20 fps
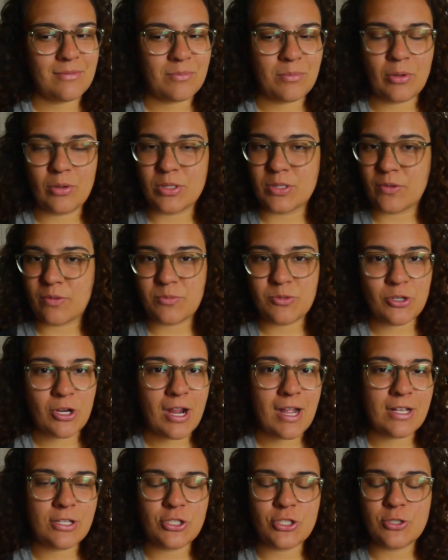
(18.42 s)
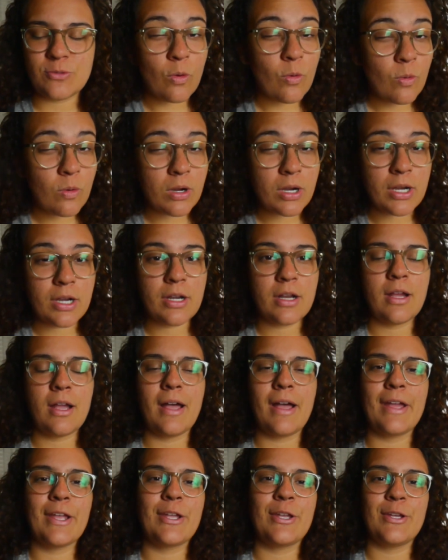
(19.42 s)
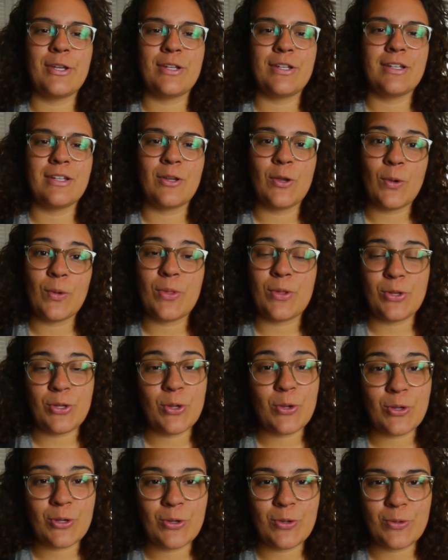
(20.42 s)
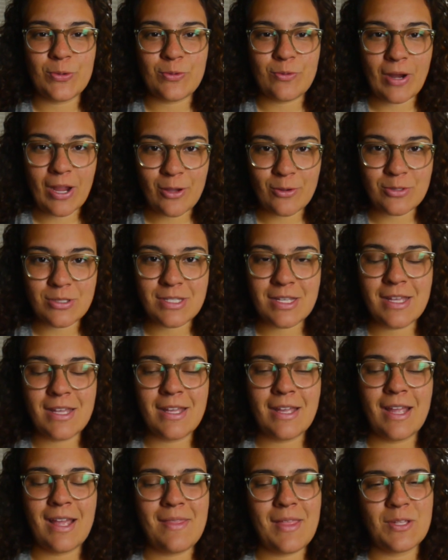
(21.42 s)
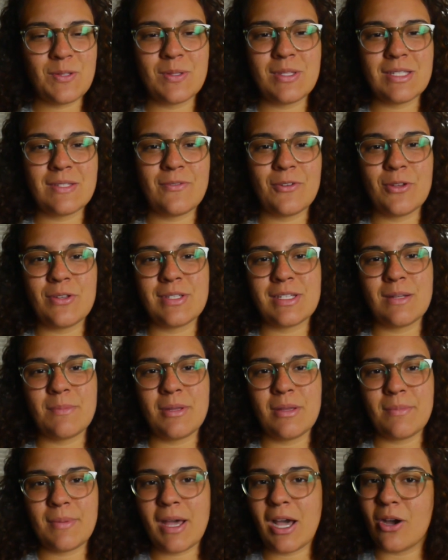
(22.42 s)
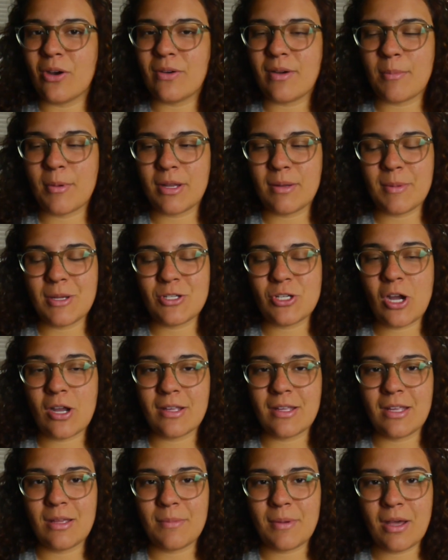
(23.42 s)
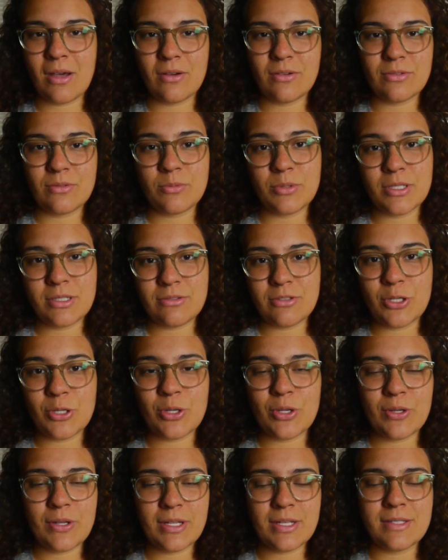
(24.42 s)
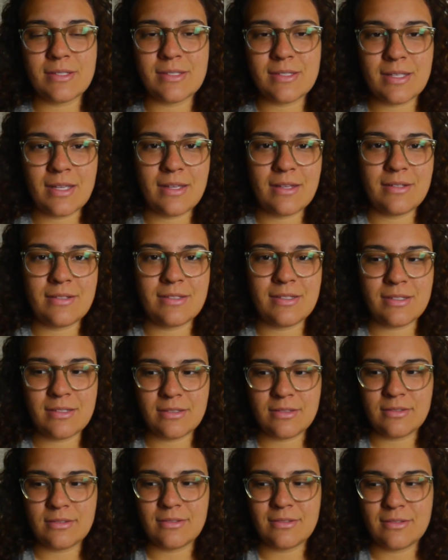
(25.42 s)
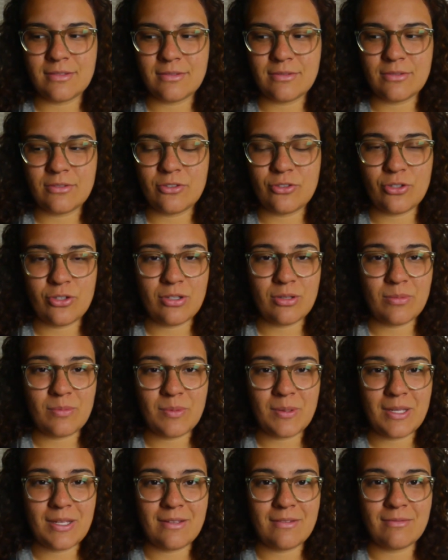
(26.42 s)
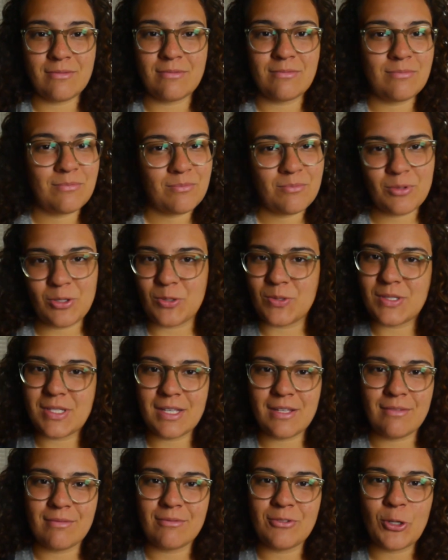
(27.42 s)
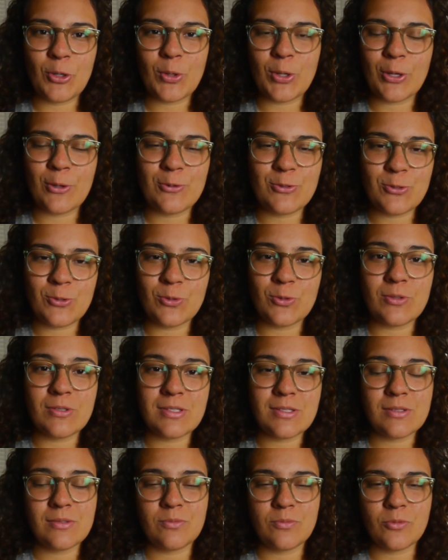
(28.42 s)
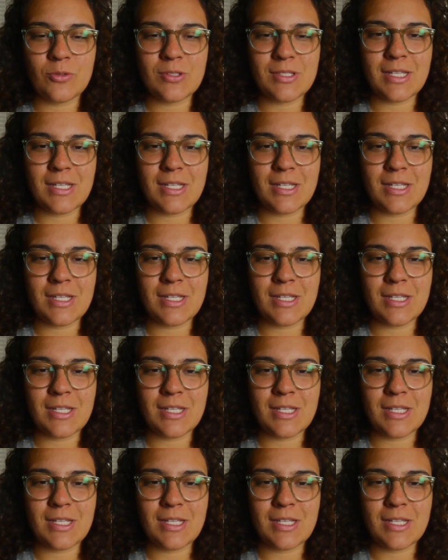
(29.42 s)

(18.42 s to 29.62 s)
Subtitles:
Build from scratch, or I could go the no code route. And that's what this video is going to be about. I'm going to be talking about what no code is, and should you be using no code tools? We'll